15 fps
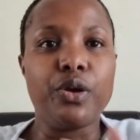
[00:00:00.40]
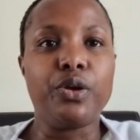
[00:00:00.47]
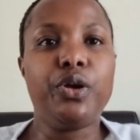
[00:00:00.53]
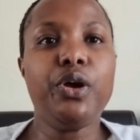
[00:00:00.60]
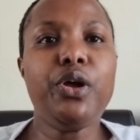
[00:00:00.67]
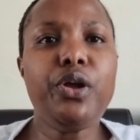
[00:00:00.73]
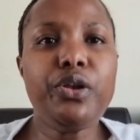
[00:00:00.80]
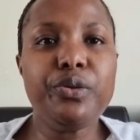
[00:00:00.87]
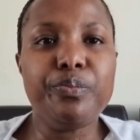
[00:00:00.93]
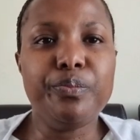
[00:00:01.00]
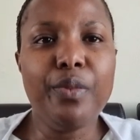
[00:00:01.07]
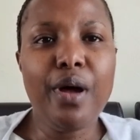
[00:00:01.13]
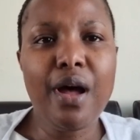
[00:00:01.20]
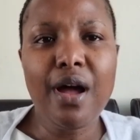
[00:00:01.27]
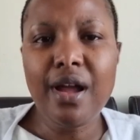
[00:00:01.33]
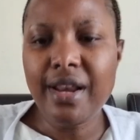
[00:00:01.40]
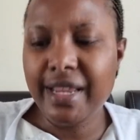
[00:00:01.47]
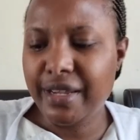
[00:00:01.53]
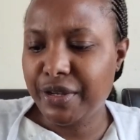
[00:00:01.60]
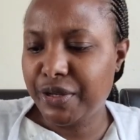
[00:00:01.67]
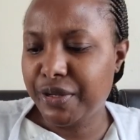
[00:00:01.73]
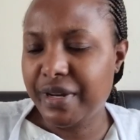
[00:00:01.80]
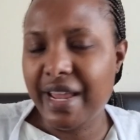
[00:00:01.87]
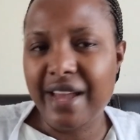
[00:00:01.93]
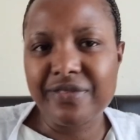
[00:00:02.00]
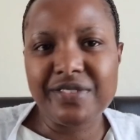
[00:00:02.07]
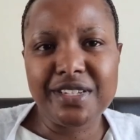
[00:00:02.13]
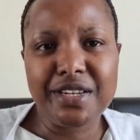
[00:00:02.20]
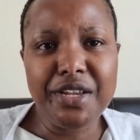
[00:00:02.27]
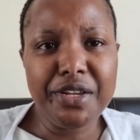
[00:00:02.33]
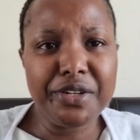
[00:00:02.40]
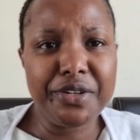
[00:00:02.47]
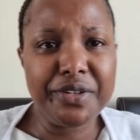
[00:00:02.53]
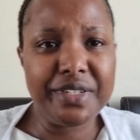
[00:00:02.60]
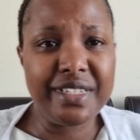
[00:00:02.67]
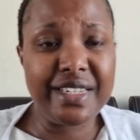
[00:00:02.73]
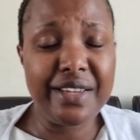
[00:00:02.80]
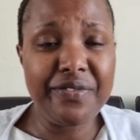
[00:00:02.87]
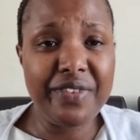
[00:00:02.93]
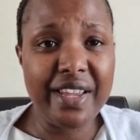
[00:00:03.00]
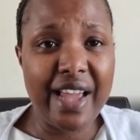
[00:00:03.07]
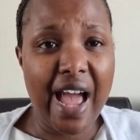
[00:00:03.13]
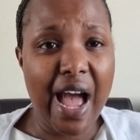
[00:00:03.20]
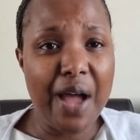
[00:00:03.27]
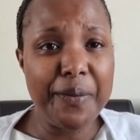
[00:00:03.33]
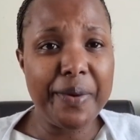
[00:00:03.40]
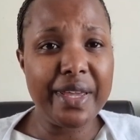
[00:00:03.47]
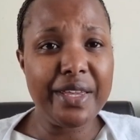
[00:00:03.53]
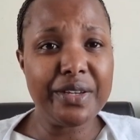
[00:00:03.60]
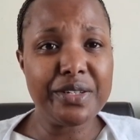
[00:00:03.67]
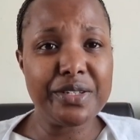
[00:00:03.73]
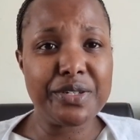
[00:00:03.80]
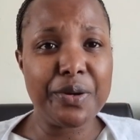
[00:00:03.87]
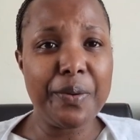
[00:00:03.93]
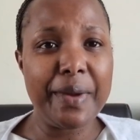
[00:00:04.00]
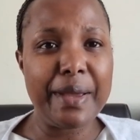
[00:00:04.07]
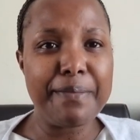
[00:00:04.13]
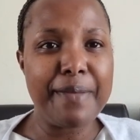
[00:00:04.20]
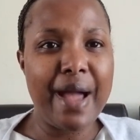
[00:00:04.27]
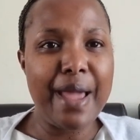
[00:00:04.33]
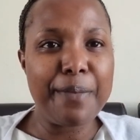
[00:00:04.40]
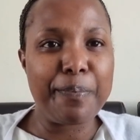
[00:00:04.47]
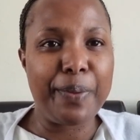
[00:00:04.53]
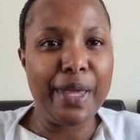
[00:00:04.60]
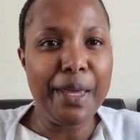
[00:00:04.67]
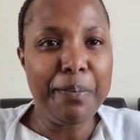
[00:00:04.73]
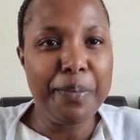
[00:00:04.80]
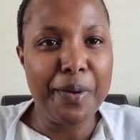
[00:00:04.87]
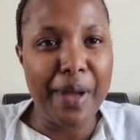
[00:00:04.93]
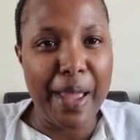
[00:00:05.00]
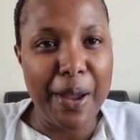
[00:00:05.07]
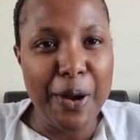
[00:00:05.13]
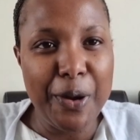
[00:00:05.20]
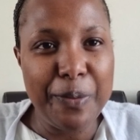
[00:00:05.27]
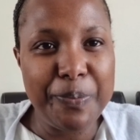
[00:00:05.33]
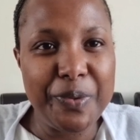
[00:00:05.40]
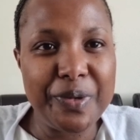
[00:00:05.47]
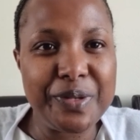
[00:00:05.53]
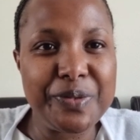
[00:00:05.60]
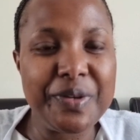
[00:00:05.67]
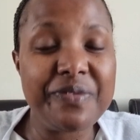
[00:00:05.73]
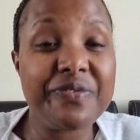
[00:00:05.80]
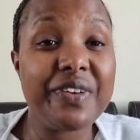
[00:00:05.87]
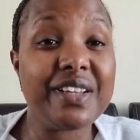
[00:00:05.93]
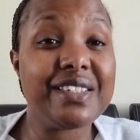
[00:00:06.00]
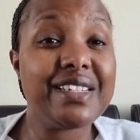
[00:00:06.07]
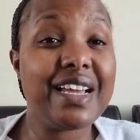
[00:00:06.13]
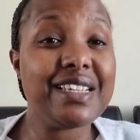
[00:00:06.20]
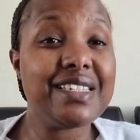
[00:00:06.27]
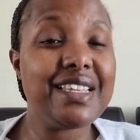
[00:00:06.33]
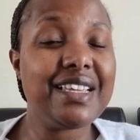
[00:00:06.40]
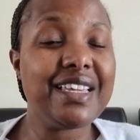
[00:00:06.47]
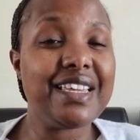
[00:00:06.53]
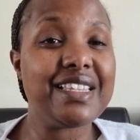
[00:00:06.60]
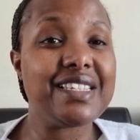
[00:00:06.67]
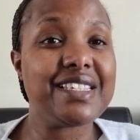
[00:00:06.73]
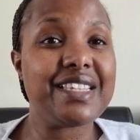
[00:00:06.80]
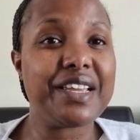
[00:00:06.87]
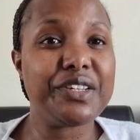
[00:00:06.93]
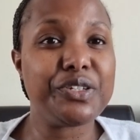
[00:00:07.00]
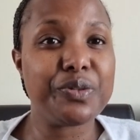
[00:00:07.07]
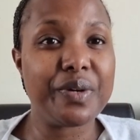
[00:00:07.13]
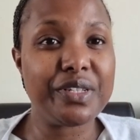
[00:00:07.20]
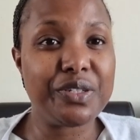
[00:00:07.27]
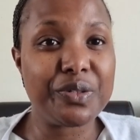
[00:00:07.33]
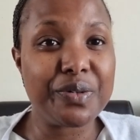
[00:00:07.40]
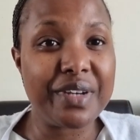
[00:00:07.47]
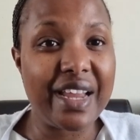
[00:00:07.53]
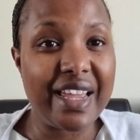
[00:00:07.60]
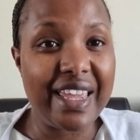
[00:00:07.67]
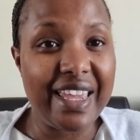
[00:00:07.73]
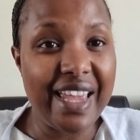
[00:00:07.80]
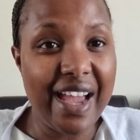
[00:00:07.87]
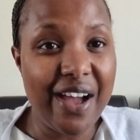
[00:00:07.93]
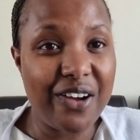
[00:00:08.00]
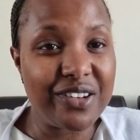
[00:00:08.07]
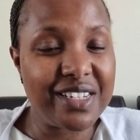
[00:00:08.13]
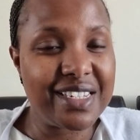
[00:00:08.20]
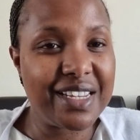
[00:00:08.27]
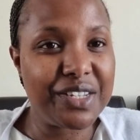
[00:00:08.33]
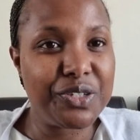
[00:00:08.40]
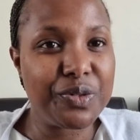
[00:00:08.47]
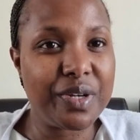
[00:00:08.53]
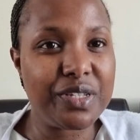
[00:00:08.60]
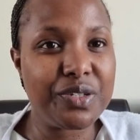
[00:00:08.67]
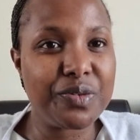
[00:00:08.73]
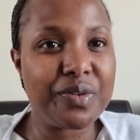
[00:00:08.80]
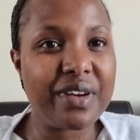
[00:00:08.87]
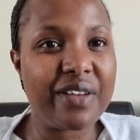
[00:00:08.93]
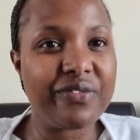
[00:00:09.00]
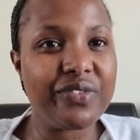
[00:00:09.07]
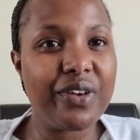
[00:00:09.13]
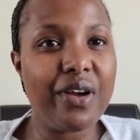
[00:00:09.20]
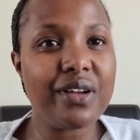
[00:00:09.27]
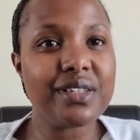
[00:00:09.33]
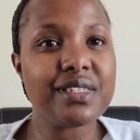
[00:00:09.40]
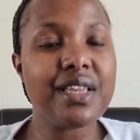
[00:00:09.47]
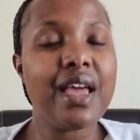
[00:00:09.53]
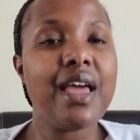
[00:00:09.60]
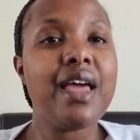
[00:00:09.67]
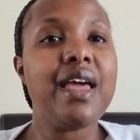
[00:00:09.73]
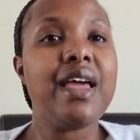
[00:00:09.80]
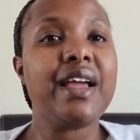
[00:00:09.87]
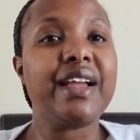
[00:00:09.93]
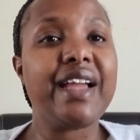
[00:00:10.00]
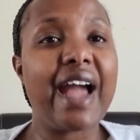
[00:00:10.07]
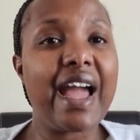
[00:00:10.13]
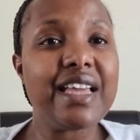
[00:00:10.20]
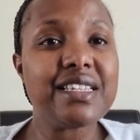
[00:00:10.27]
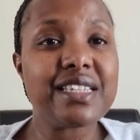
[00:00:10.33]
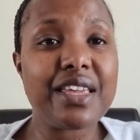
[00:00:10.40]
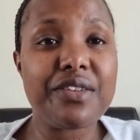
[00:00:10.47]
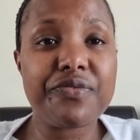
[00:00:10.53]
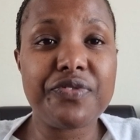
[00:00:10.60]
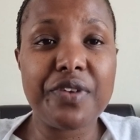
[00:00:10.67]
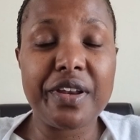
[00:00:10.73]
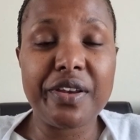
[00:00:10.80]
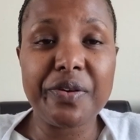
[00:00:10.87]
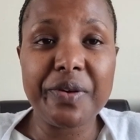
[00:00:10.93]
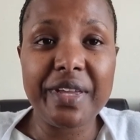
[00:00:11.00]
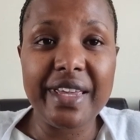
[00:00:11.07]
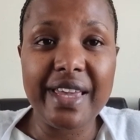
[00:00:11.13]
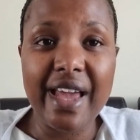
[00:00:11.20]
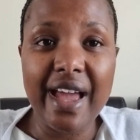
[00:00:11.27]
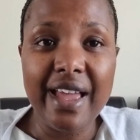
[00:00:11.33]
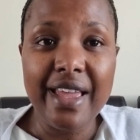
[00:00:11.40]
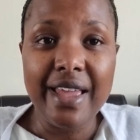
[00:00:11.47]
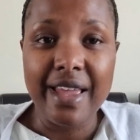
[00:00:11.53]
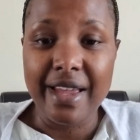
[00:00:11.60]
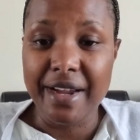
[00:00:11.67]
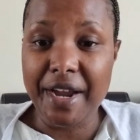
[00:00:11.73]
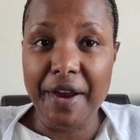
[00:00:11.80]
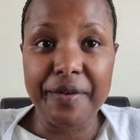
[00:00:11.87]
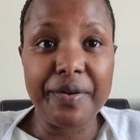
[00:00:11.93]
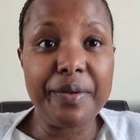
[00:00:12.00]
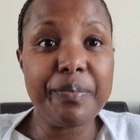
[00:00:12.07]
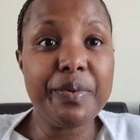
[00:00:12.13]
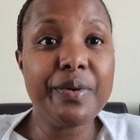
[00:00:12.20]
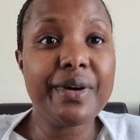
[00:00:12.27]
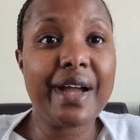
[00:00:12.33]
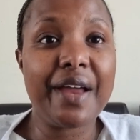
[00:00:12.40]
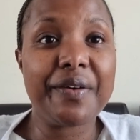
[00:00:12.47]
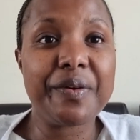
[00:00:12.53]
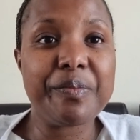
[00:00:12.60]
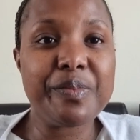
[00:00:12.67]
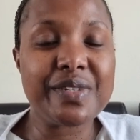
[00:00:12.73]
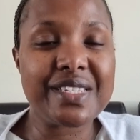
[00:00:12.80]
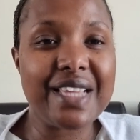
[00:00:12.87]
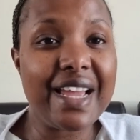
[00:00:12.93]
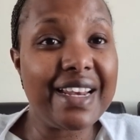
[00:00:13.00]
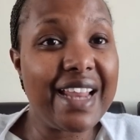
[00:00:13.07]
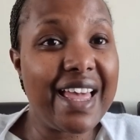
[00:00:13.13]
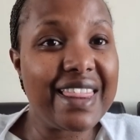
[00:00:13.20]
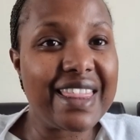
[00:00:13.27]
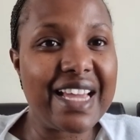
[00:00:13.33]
Good morning, good afternoon, good evening. How are you doing, my people? I hope you're doing fantastic. It's Teshua Jogona here on Teshua Jogona Vlogs. Guys, if you're new here, karibu, karibu sana.